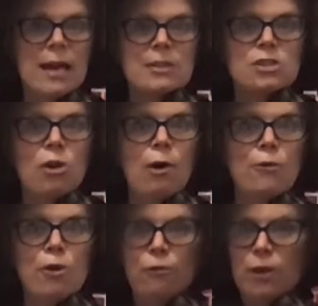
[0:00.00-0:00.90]
So if
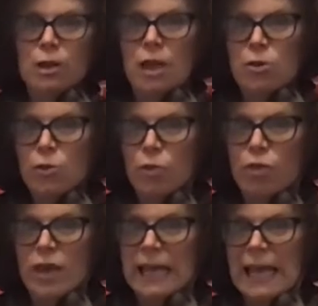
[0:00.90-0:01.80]
you feel that you're
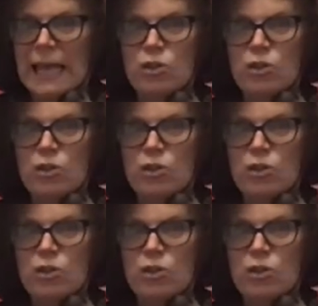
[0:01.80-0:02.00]
thinning,